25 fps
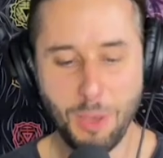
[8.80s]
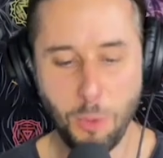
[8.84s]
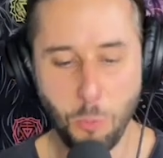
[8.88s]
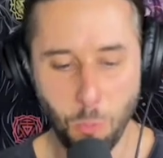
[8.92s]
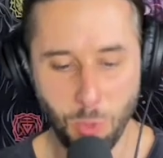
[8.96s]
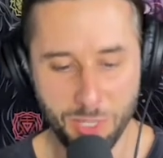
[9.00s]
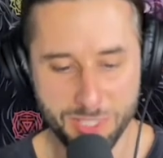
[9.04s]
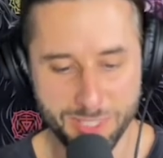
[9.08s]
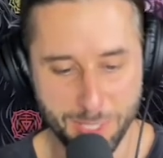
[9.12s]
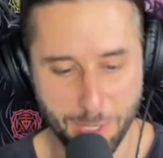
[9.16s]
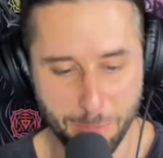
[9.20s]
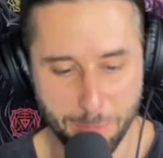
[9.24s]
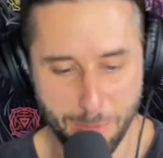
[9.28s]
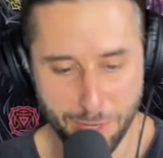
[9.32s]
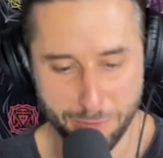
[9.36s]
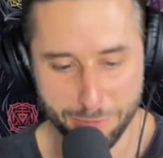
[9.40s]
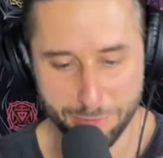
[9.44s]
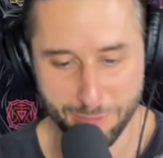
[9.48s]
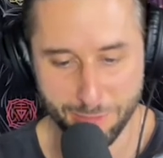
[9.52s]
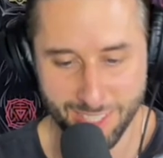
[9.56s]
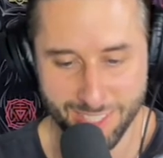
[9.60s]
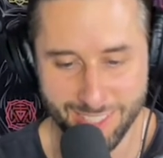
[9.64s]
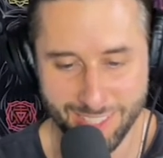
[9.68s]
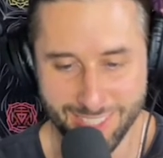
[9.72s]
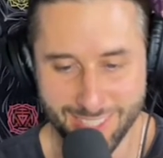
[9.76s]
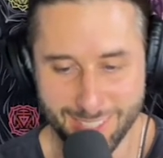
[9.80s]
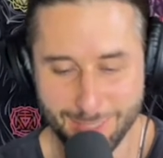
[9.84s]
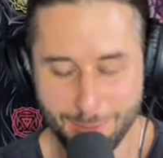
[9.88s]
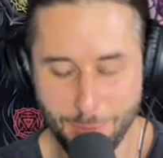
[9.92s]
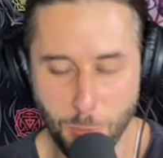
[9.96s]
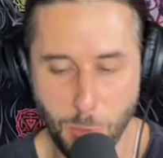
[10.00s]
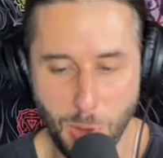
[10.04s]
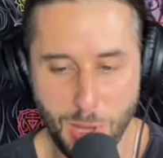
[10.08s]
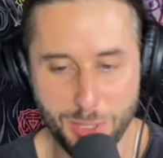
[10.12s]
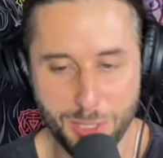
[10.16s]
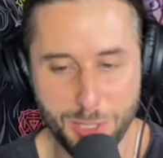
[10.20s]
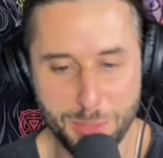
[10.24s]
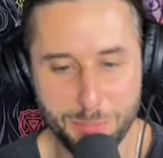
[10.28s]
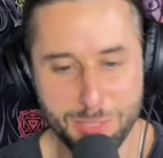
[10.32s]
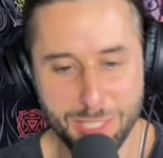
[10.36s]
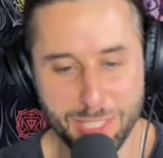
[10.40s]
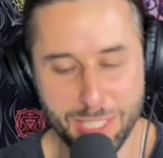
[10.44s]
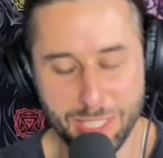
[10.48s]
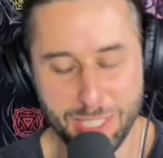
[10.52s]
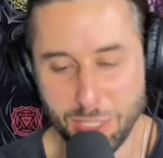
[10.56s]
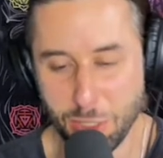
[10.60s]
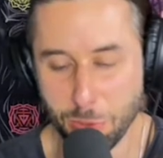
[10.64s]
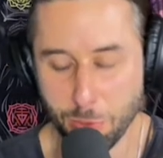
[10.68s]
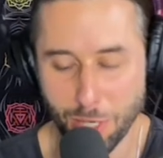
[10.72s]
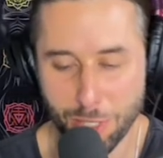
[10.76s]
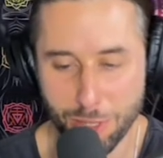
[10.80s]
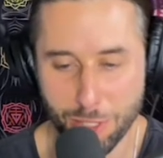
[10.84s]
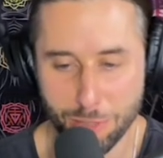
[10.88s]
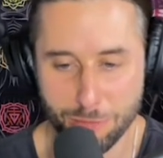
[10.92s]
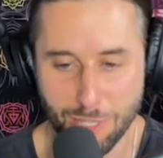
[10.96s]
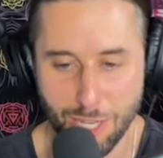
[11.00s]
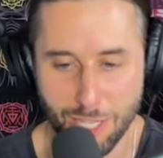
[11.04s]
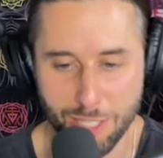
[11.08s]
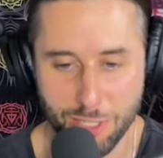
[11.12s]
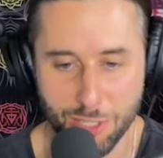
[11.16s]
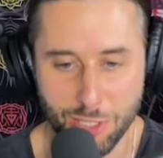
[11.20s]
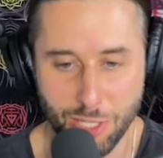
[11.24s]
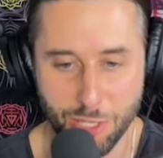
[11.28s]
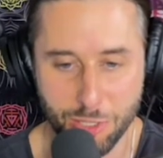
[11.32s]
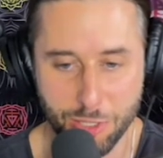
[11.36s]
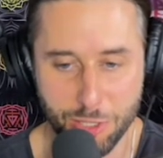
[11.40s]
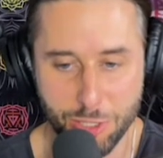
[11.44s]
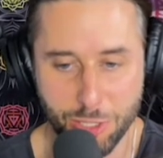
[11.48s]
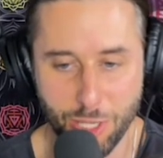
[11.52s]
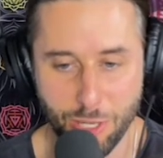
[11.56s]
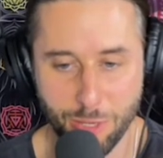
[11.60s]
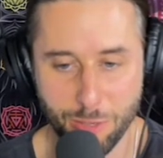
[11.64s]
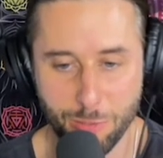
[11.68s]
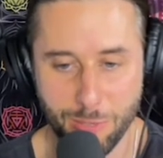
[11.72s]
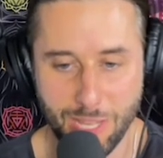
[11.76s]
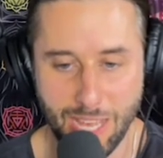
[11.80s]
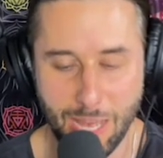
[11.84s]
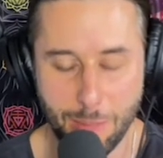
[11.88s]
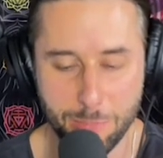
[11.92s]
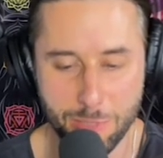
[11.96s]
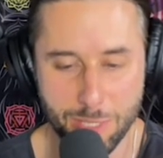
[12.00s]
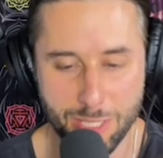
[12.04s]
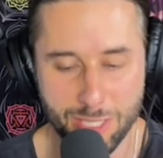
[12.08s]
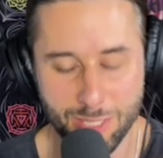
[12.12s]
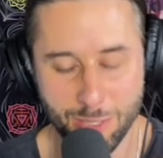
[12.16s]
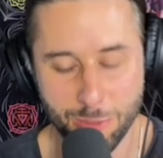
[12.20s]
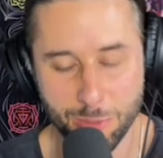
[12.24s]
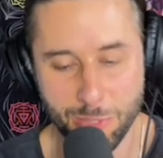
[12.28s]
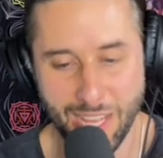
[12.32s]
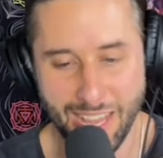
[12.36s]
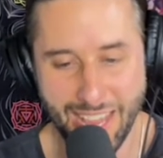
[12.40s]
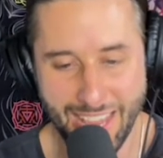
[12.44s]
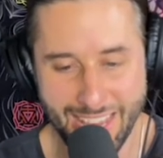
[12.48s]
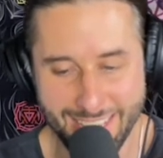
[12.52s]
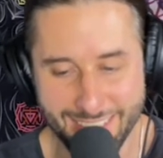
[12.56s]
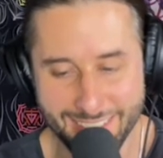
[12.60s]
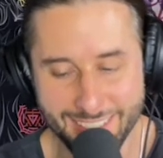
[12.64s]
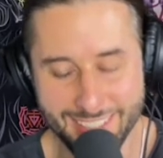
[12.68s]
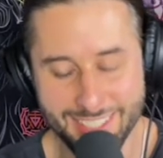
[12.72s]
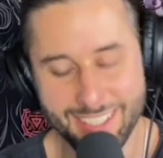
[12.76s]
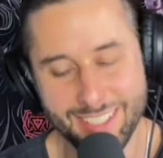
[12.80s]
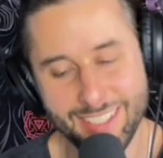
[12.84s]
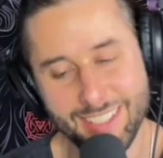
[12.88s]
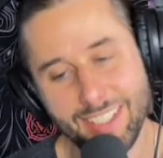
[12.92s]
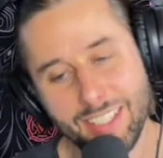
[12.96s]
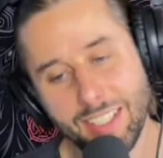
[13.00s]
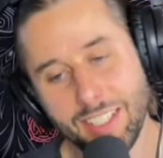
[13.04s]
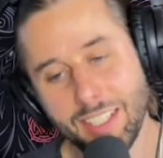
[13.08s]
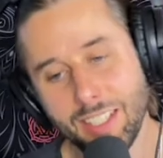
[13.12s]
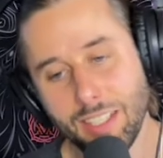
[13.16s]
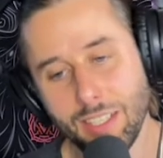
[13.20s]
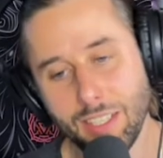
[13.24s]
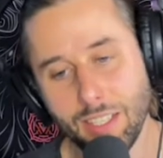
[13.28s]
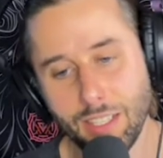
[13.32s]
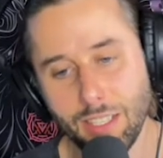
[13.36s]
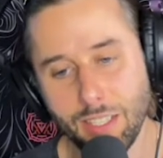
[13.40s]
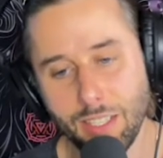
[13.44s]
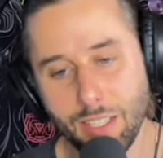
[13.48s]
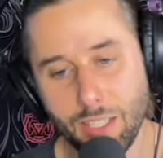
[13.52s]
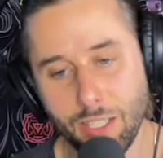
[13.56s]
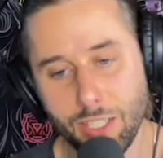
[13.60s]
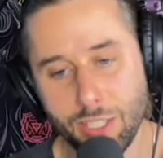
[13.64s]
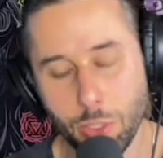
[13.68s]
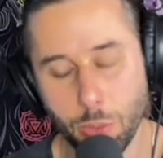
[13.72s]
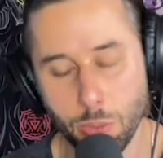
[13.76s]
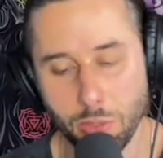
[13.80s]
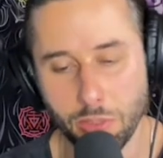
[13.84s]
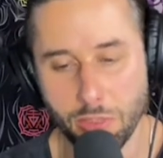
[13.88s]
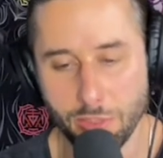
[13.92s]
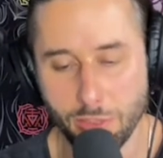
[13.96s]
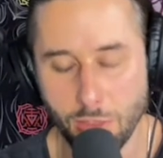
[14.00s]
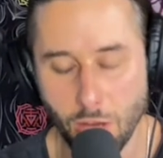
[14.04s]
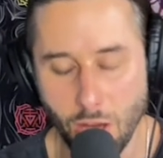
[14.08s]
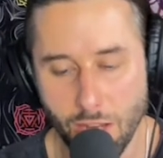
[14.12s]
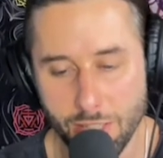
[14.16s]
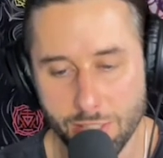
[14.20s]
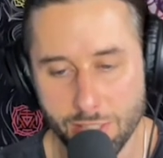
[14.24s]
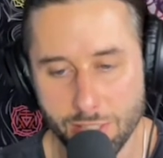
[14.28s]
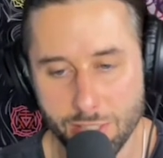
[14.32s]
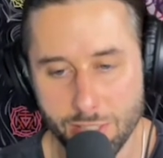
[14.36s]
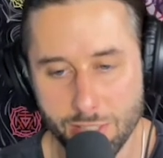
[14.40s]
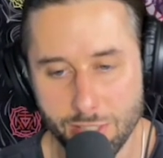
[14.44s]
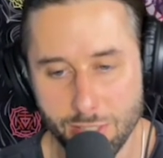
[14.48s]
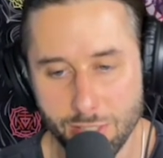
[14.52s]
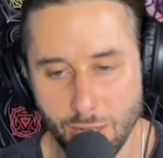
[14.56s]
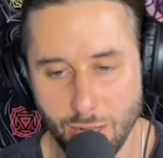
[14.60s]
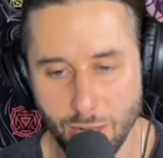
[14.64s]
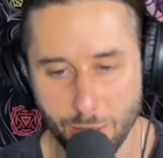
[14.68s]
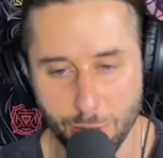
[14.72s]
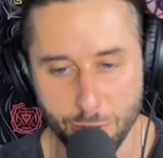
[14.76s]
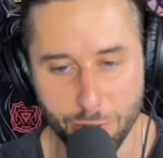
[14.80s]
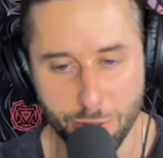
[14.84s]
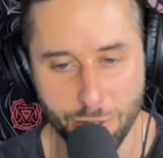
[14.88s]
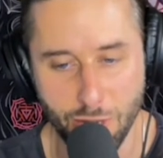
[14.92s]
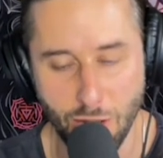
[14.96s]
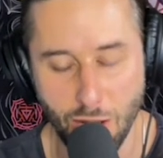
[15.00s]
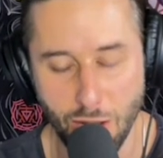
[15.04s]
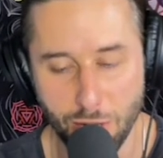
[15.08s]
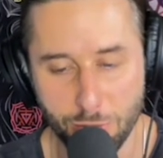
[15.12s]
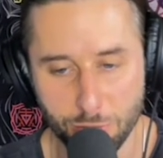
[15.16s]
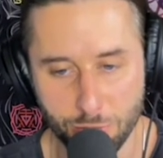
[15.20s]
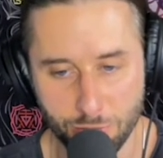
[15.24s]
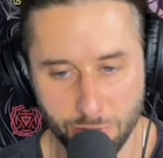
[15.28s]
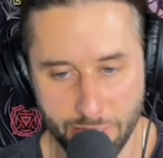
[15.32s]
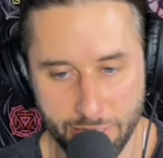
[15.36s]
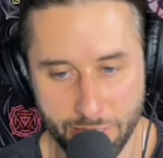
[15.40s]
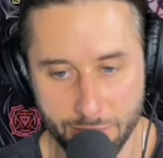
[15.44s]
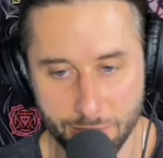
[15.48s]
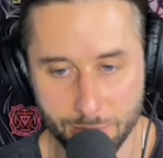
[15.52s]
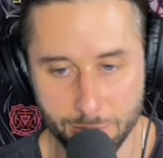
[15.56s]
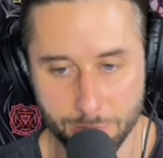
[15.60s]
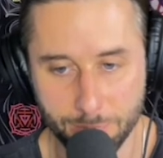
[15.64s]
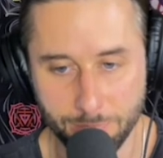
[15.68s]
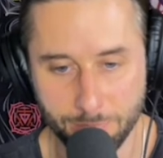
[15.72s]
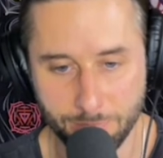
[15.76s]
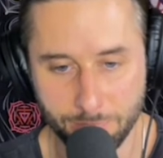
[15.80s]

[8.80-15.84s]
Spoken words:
What's up, my friends? Welcome to the You Are the Rockstar Show, episode 8. Your thoughts are not real.